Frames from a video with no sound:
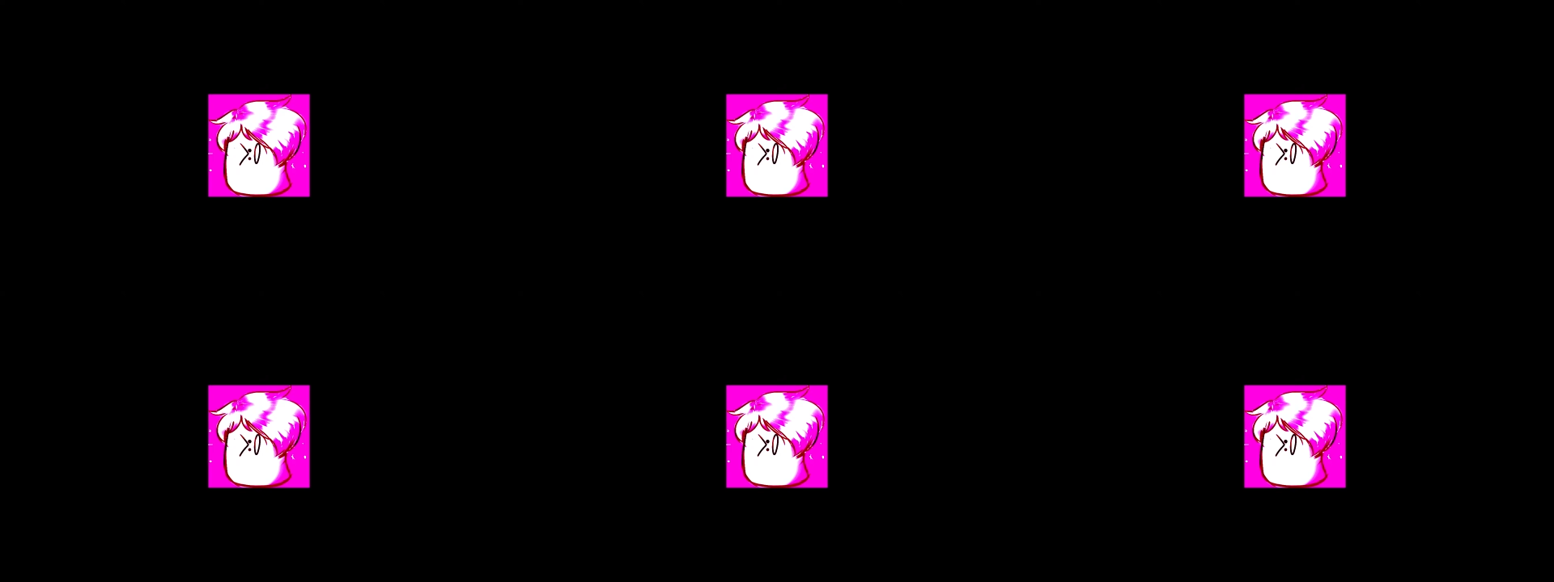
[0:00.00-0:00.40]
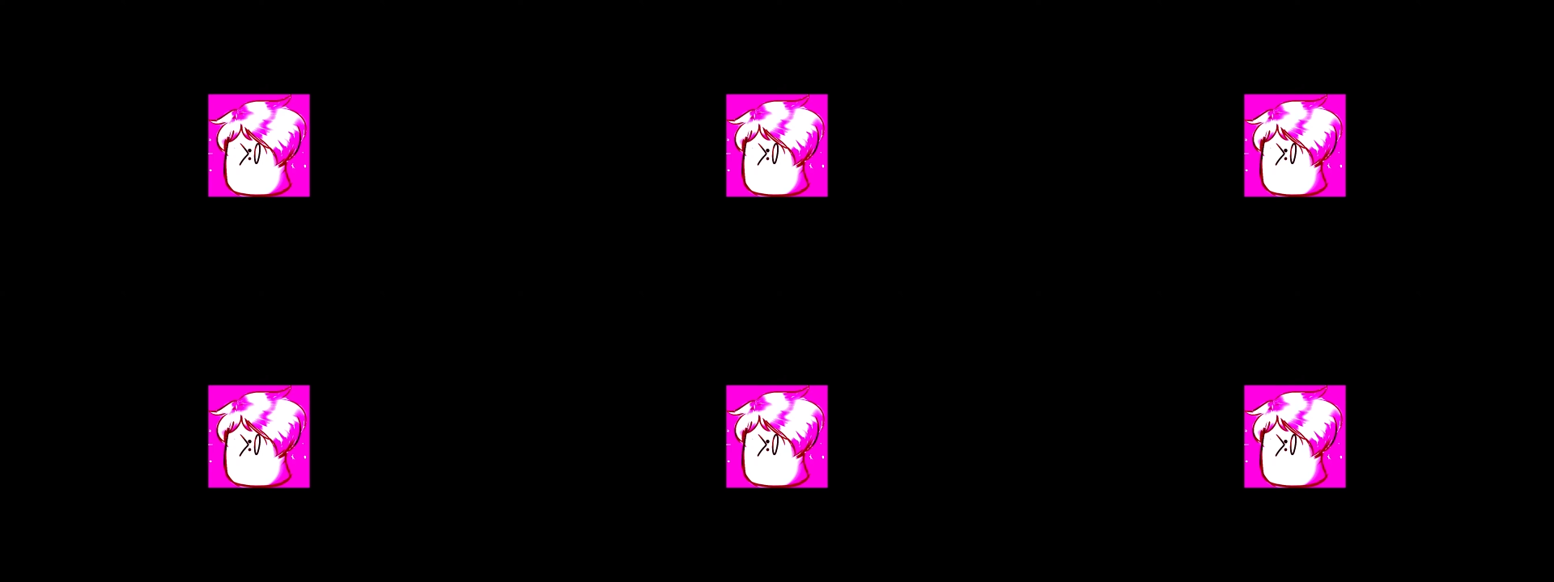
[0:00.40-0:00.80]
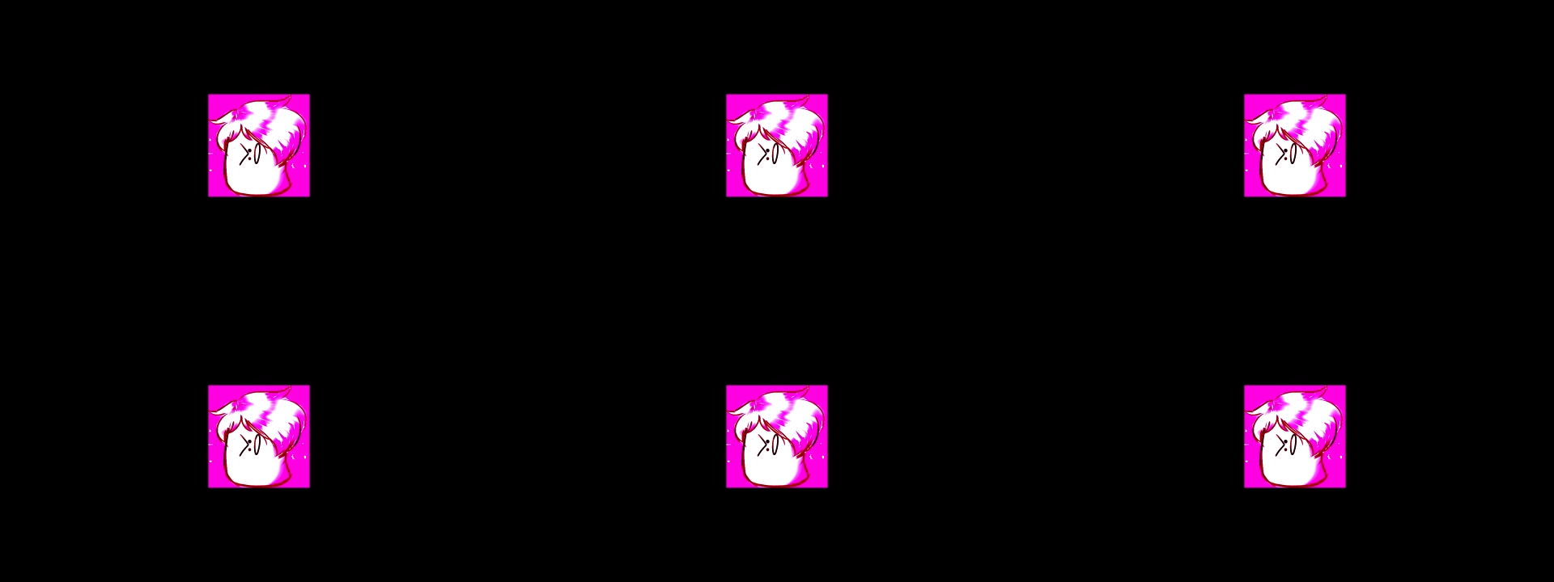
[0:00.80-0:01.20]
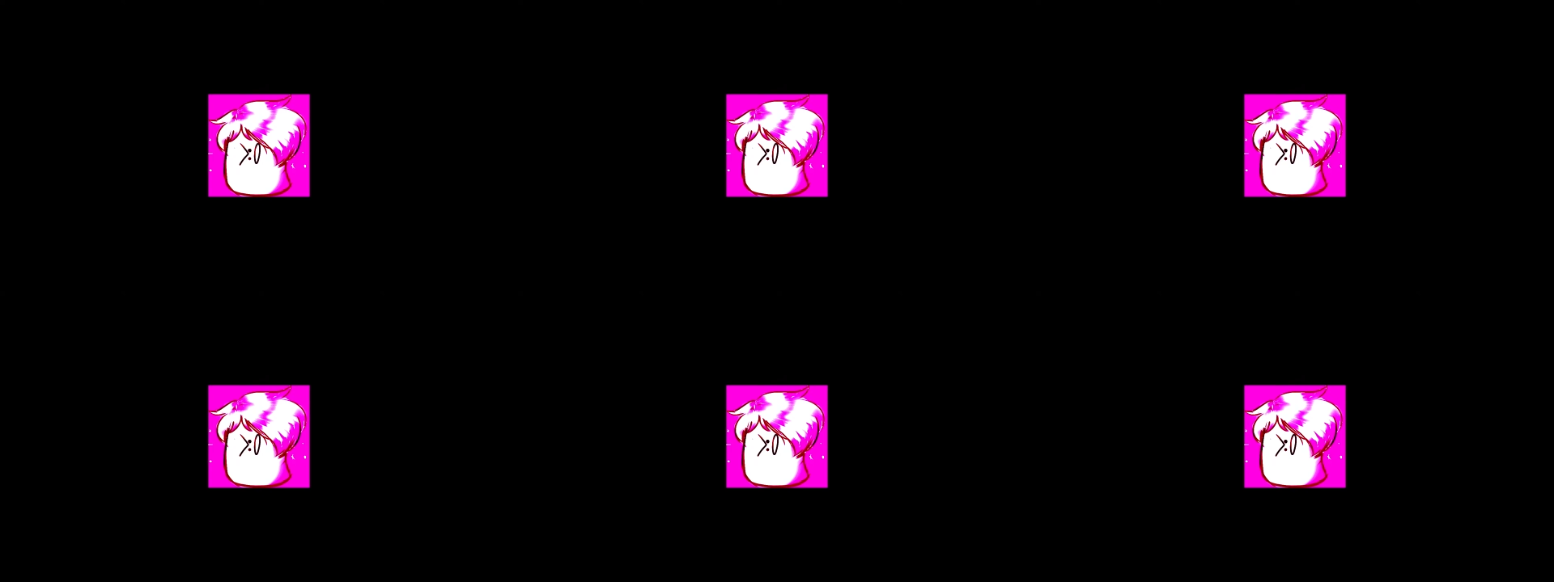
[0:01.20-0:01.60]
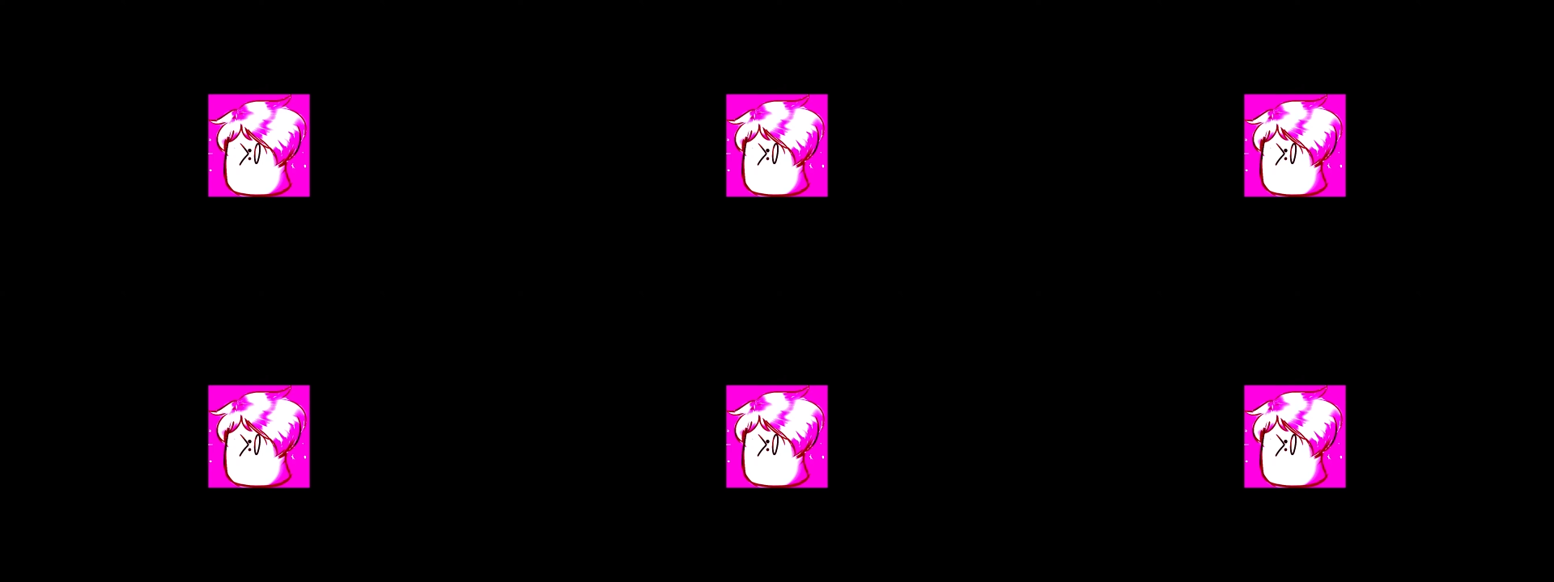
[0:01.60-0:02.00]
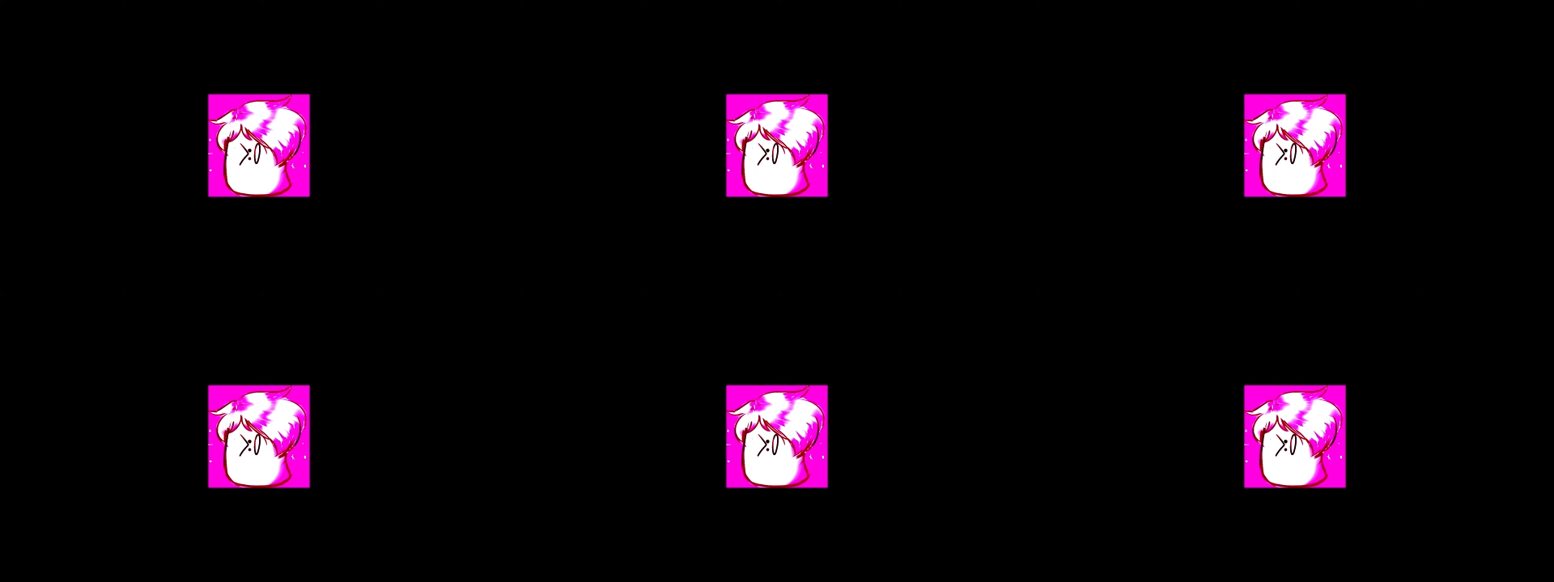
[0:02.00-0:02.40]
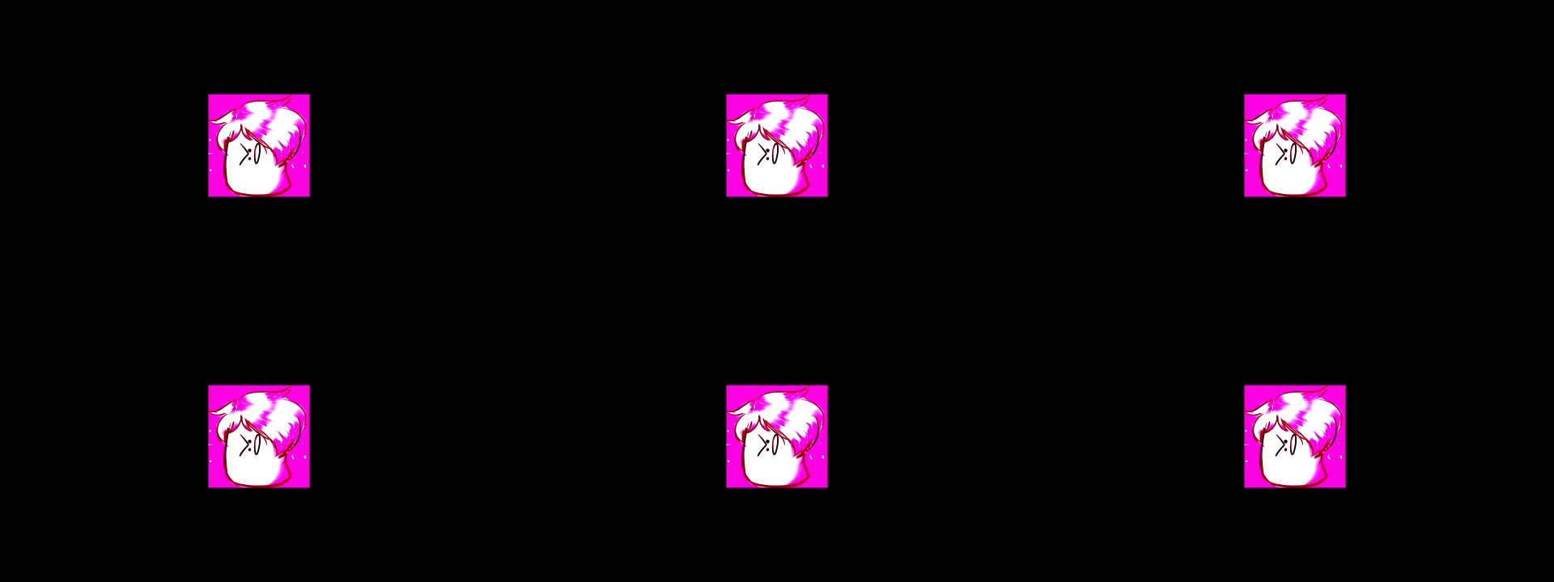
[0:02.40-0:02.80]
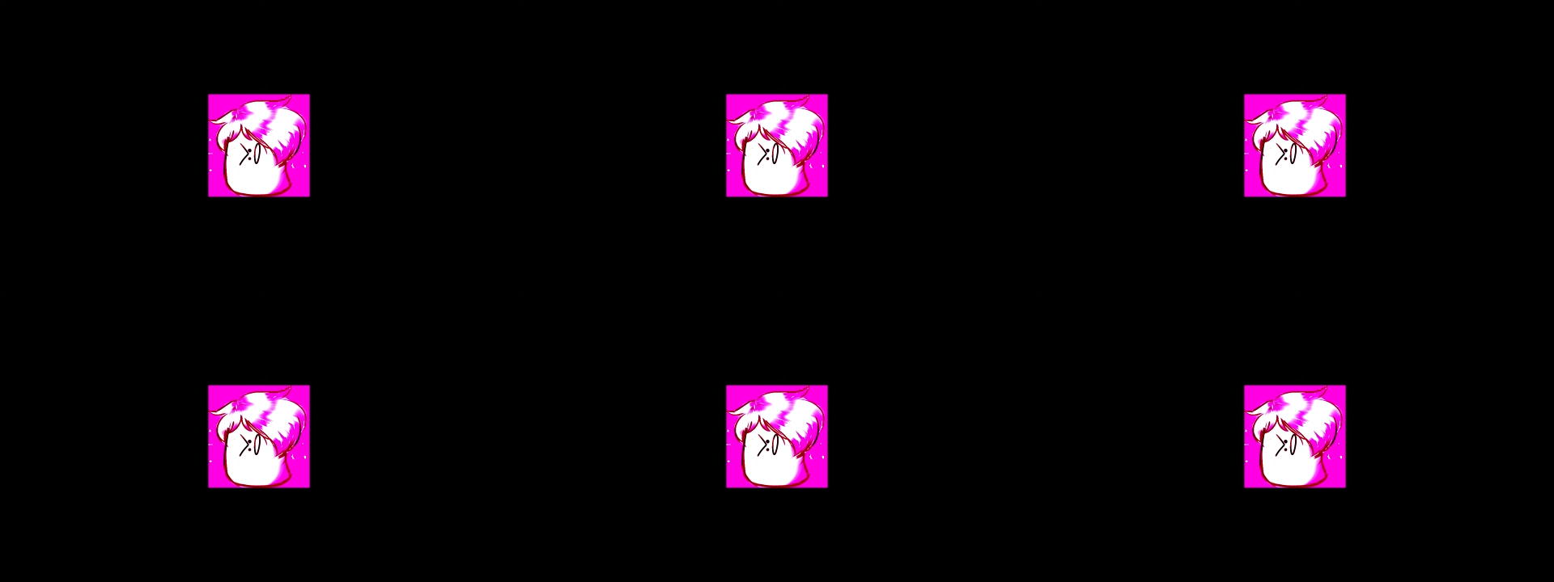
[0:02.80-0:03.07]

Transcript: (no speaker visible)